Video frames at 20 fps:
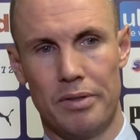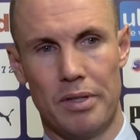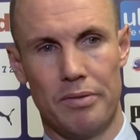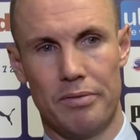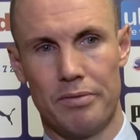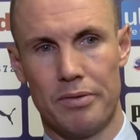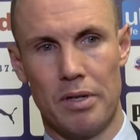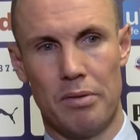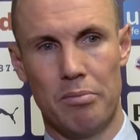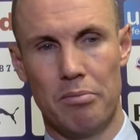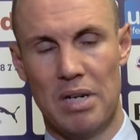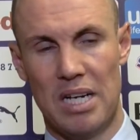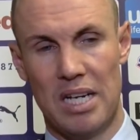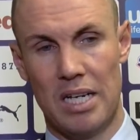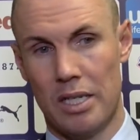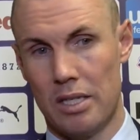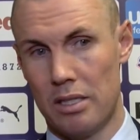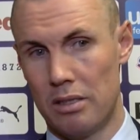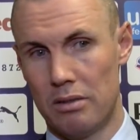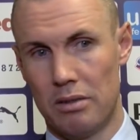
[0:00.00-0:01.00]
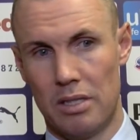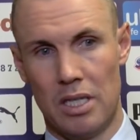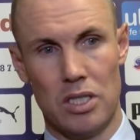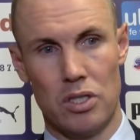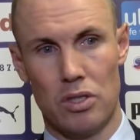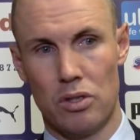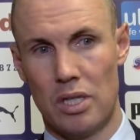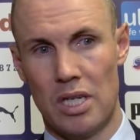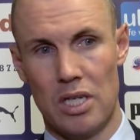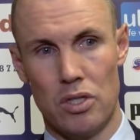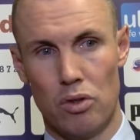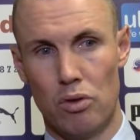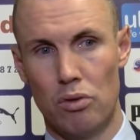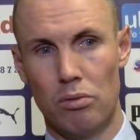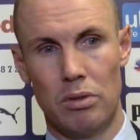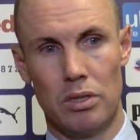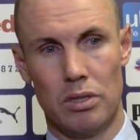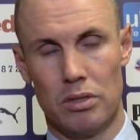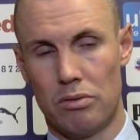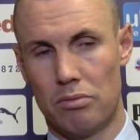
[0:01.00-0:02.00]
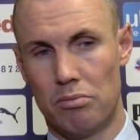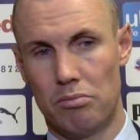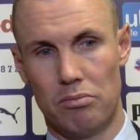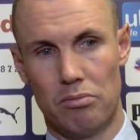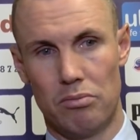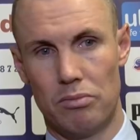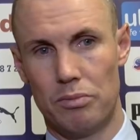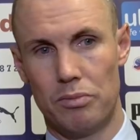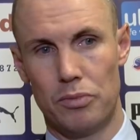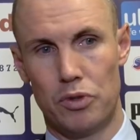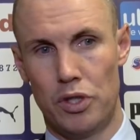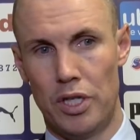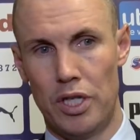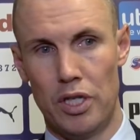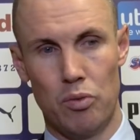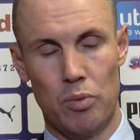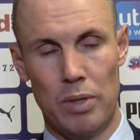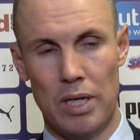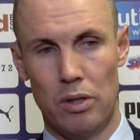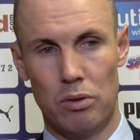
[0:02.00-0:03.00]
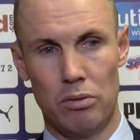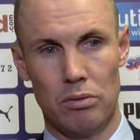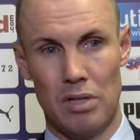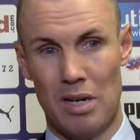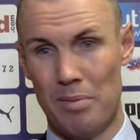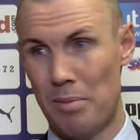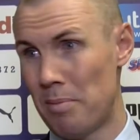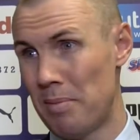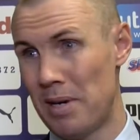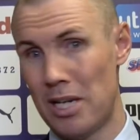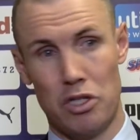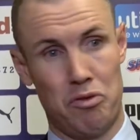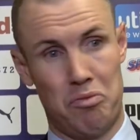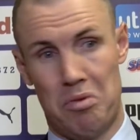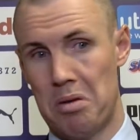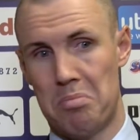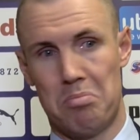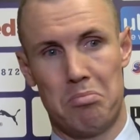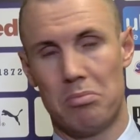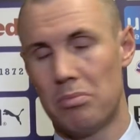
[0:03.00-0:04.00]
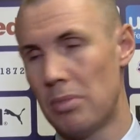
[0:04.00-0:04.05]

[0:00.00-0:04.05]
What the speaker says: I've come back and as always trained well. Am I match fit?